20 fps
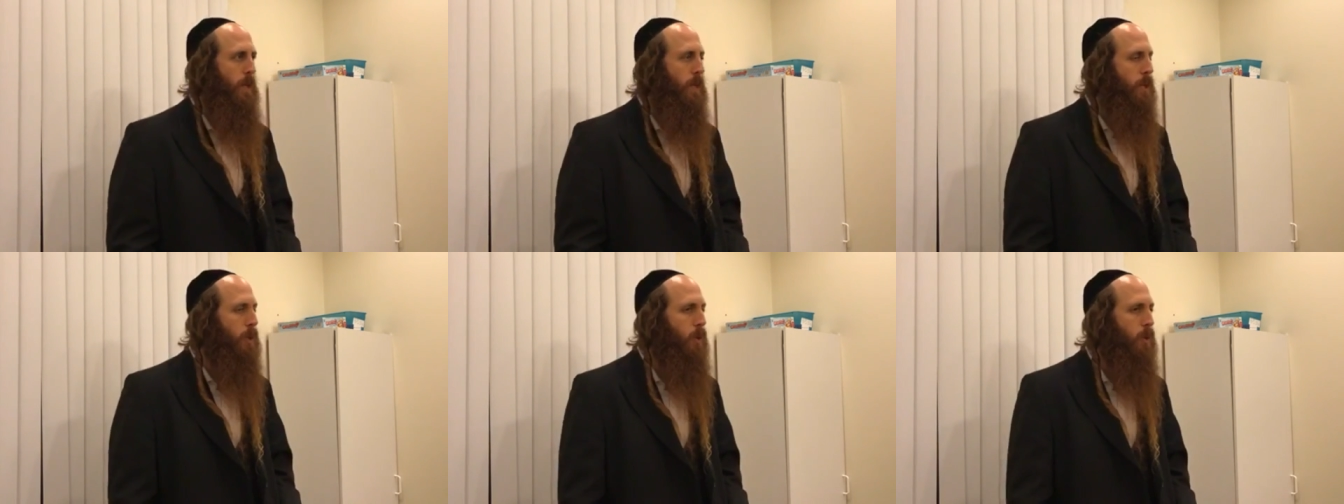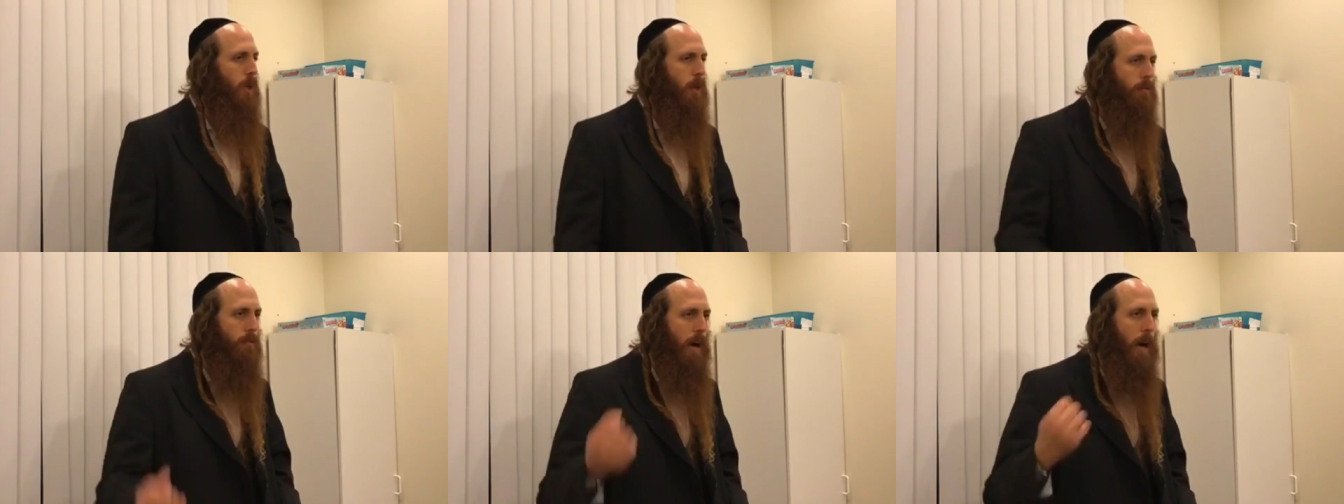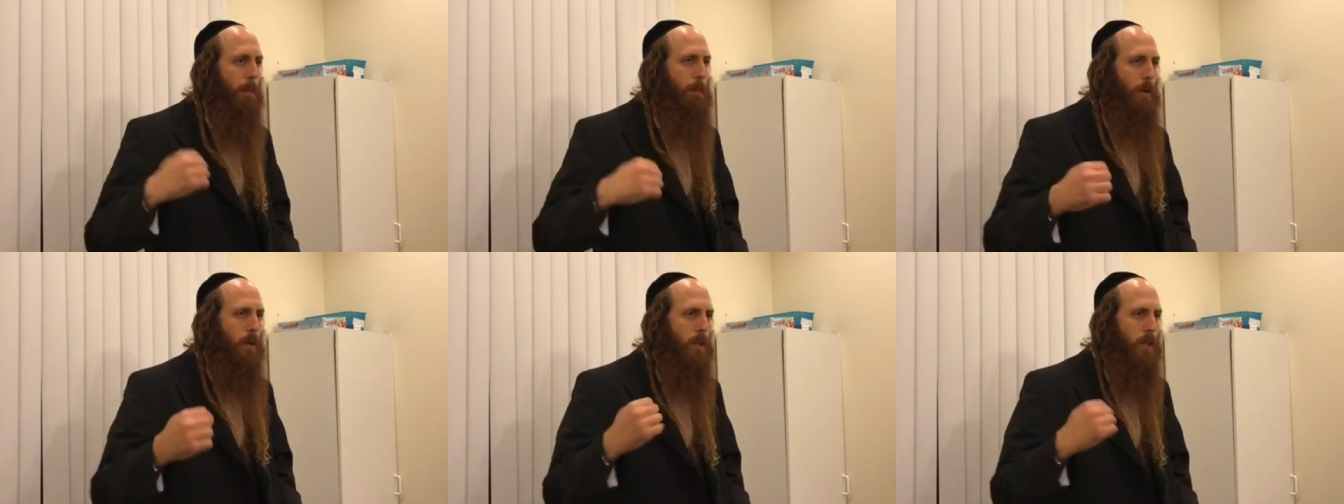To give
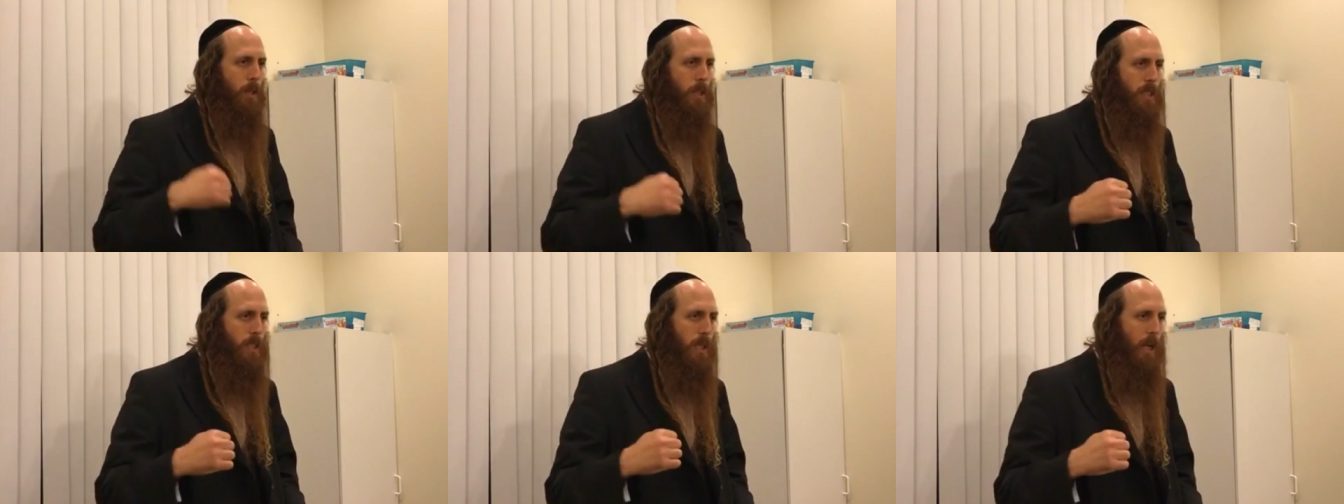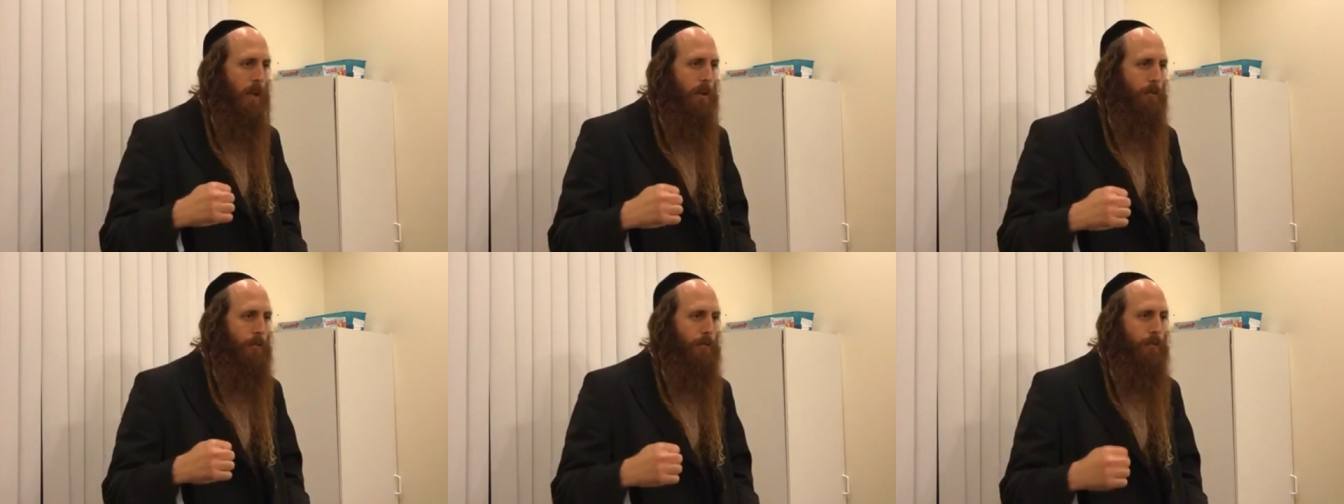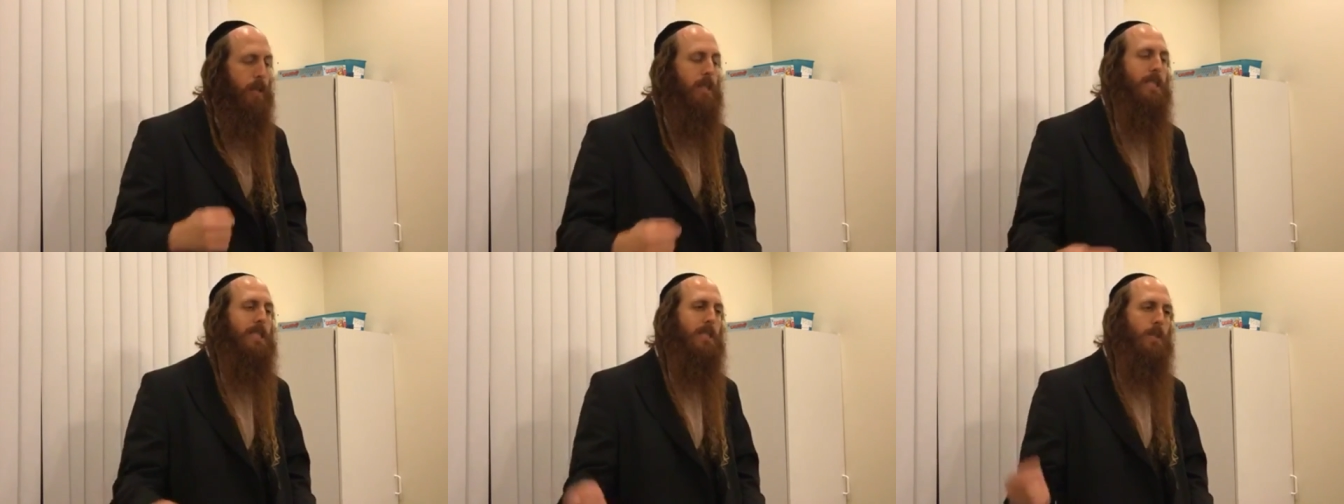up on yourself,
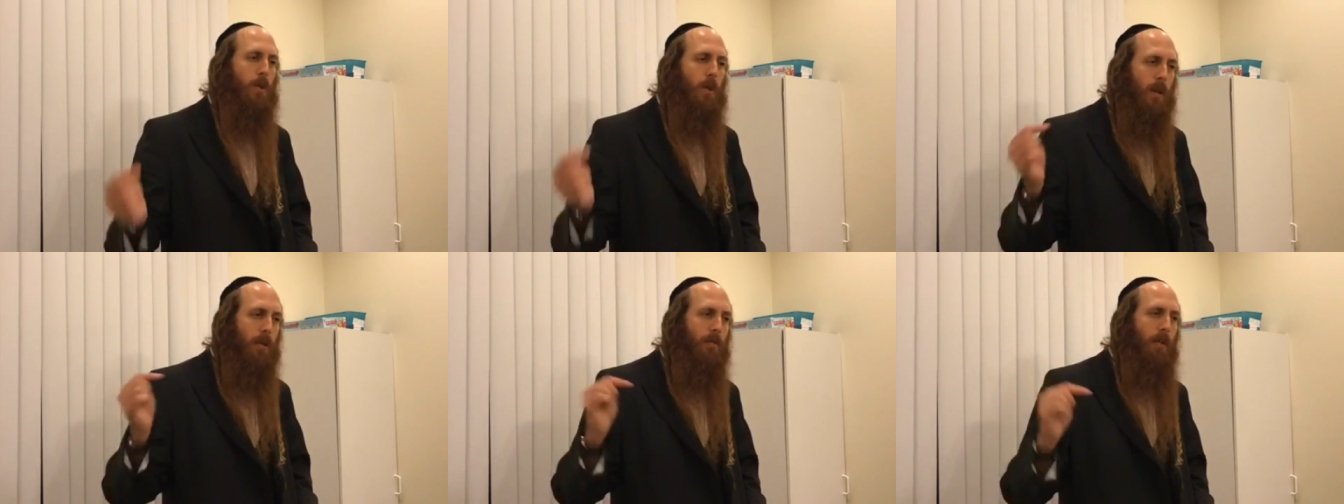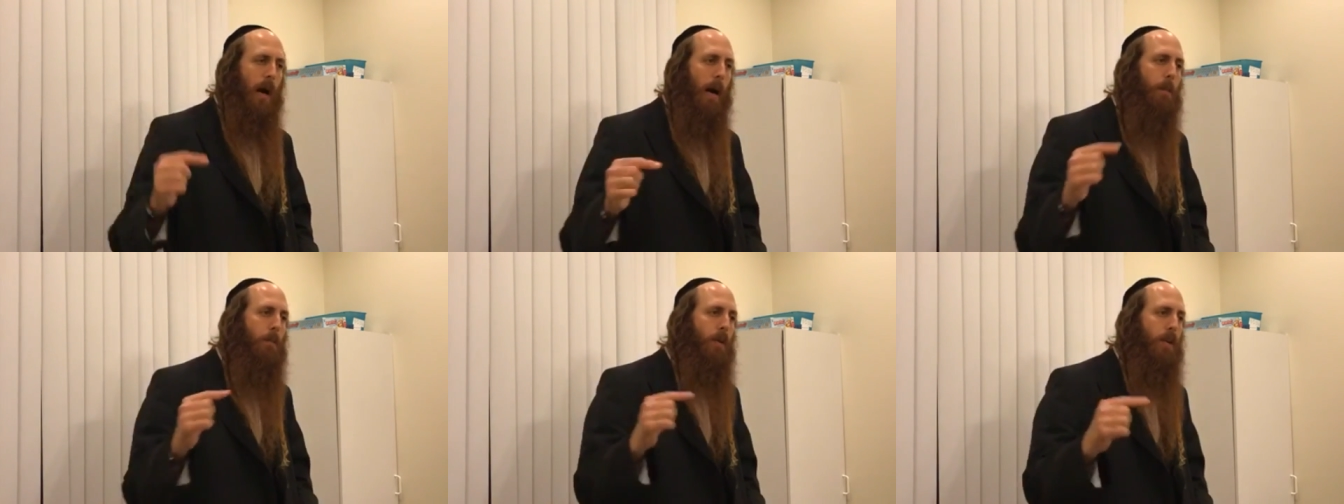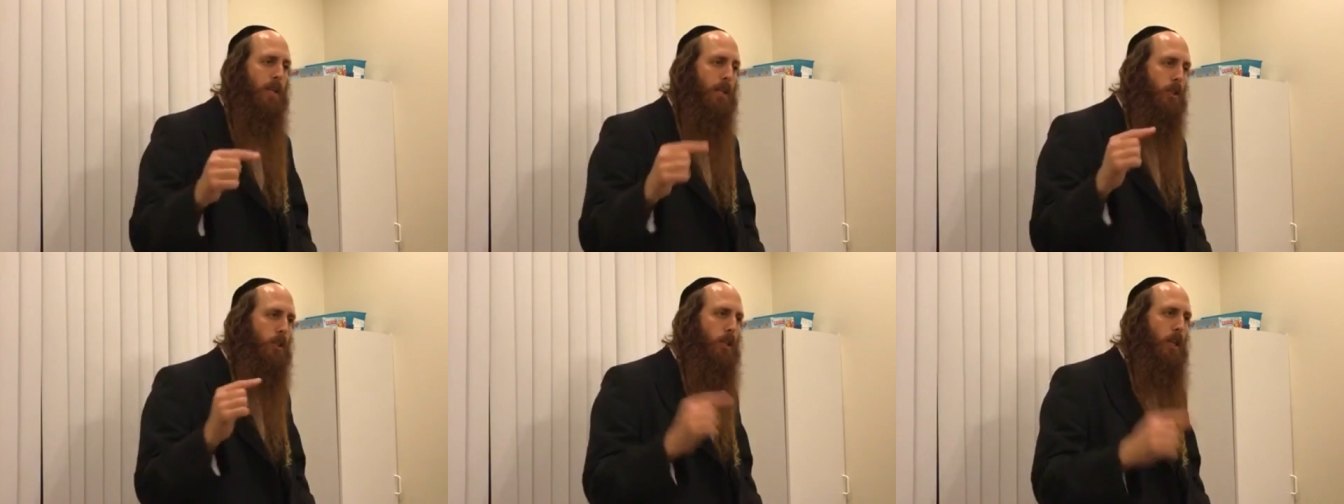it's to give up on
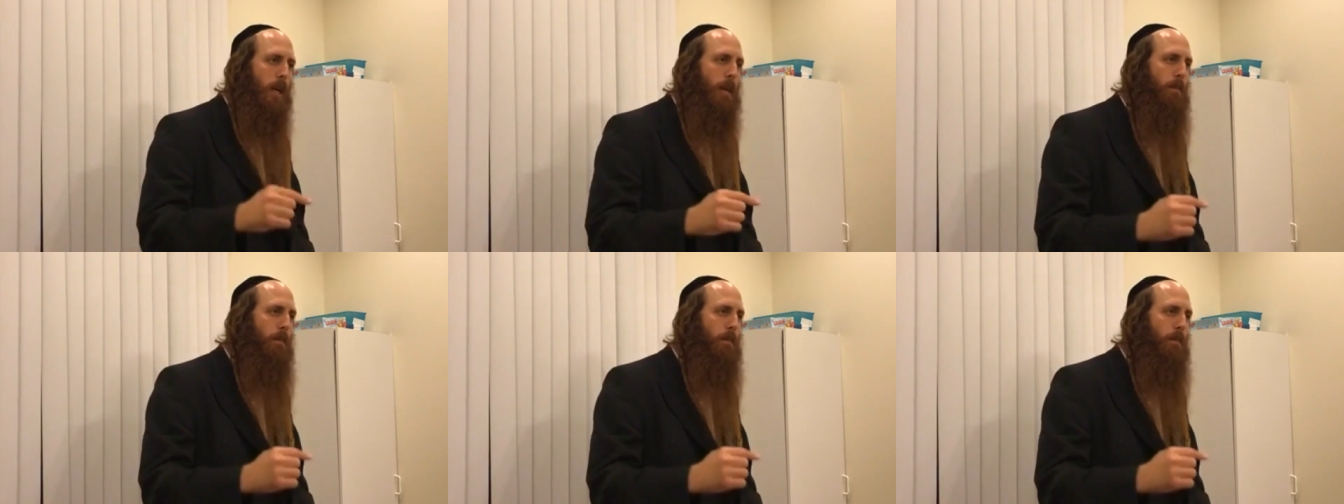Hashem.